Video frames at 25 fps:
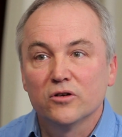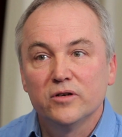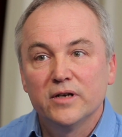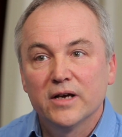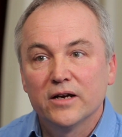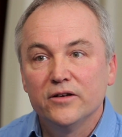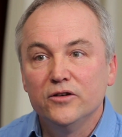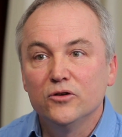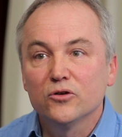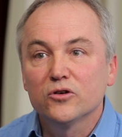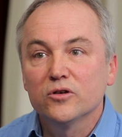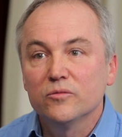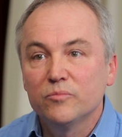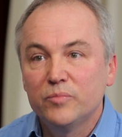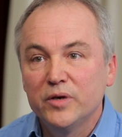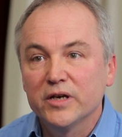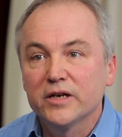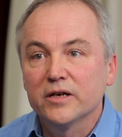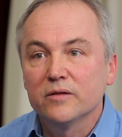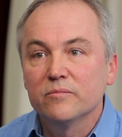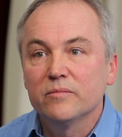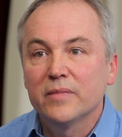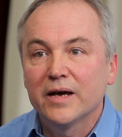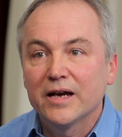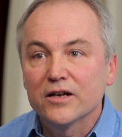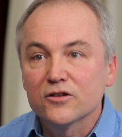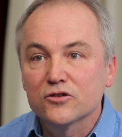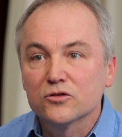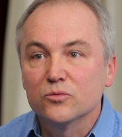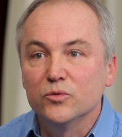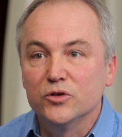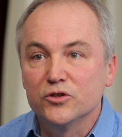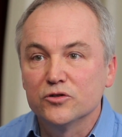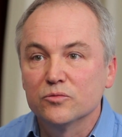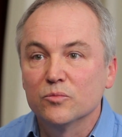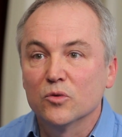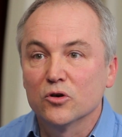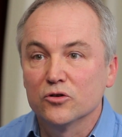and so now you can pick and
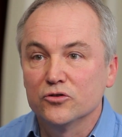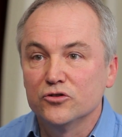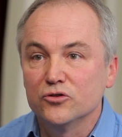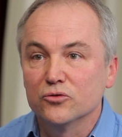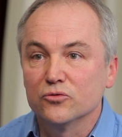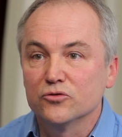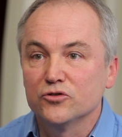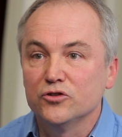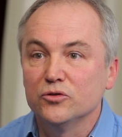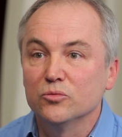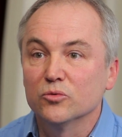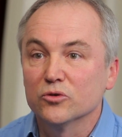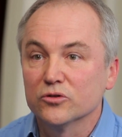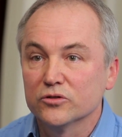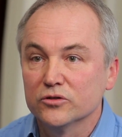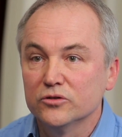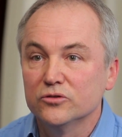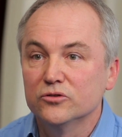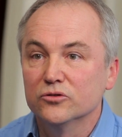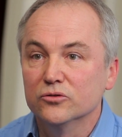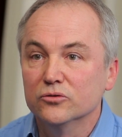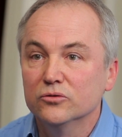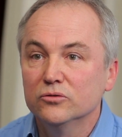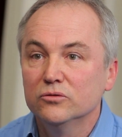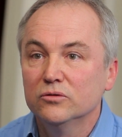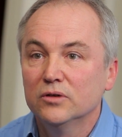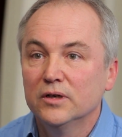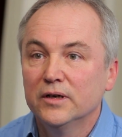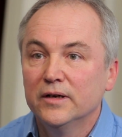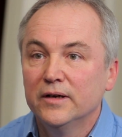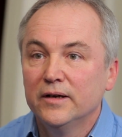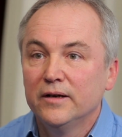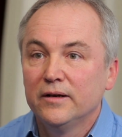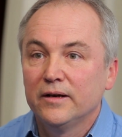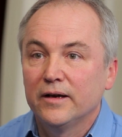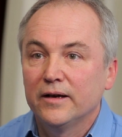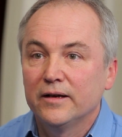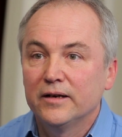match which modules you want to do,
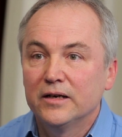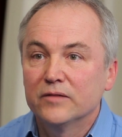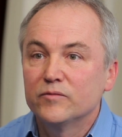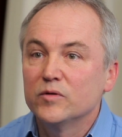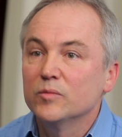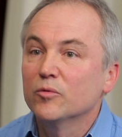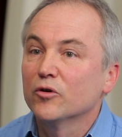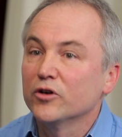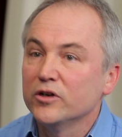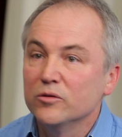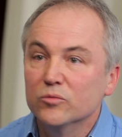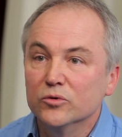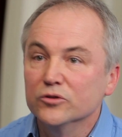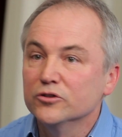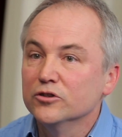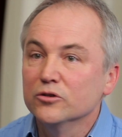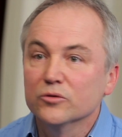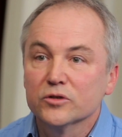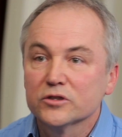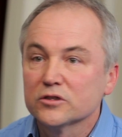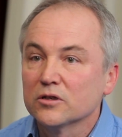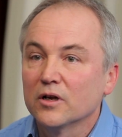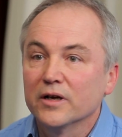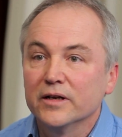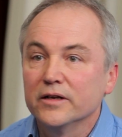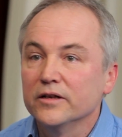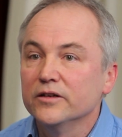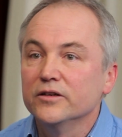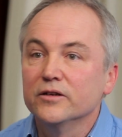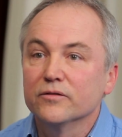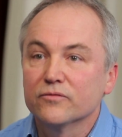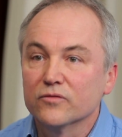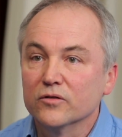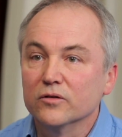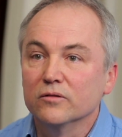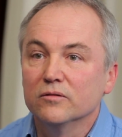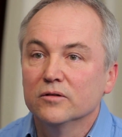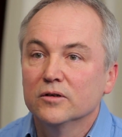and everybody will do a slightly
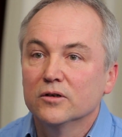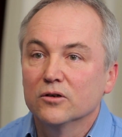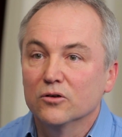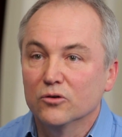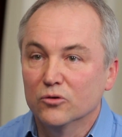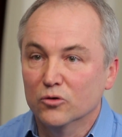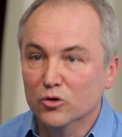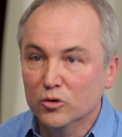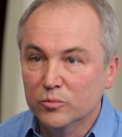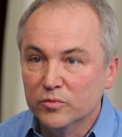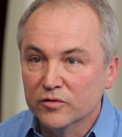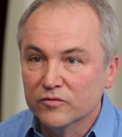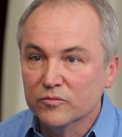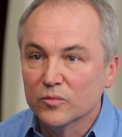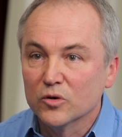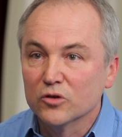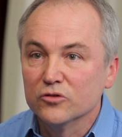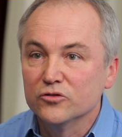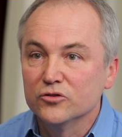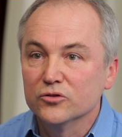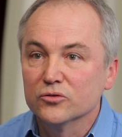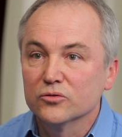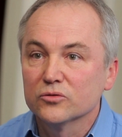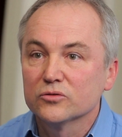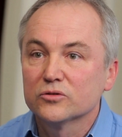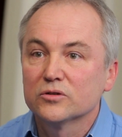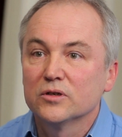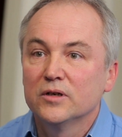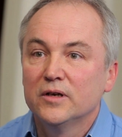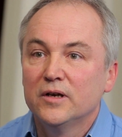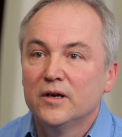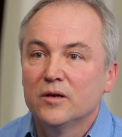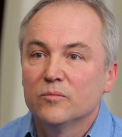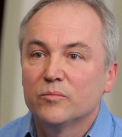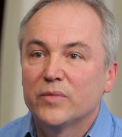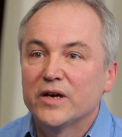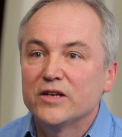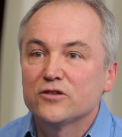different group of modules
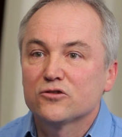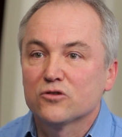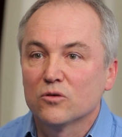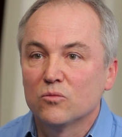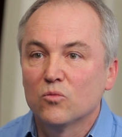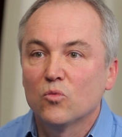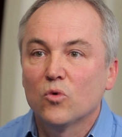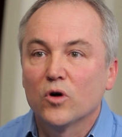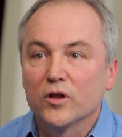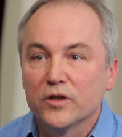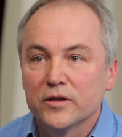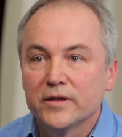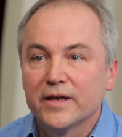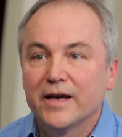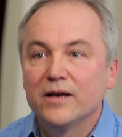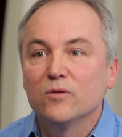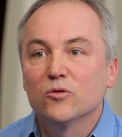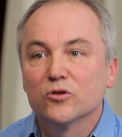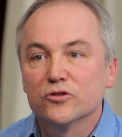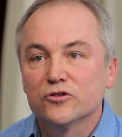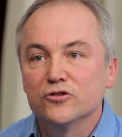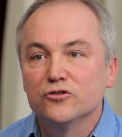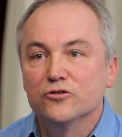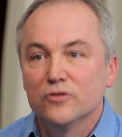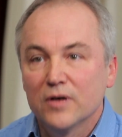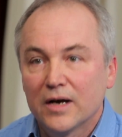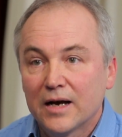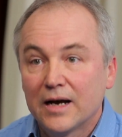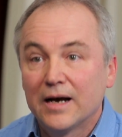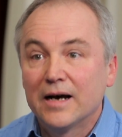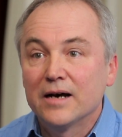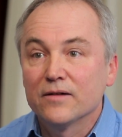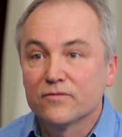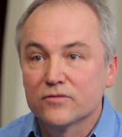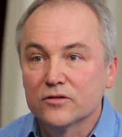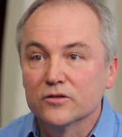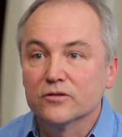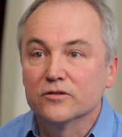based on what they want to do
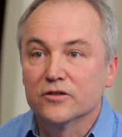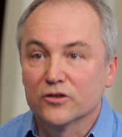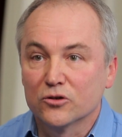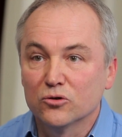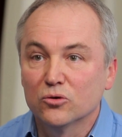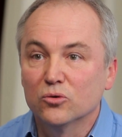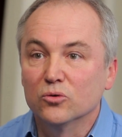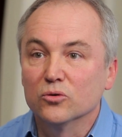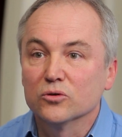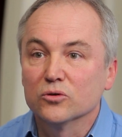after the